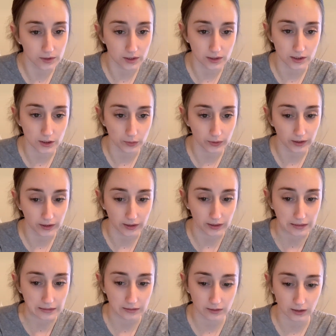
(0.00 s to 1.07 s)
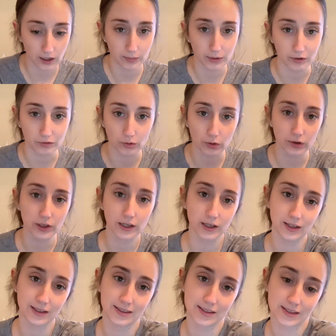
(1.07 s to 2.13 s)
it's really coming for the
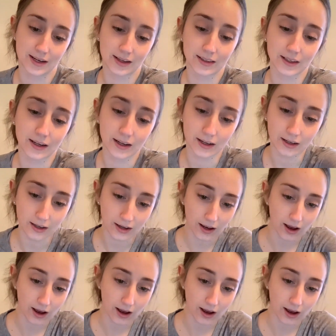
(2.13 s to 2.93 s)
kids, sadly.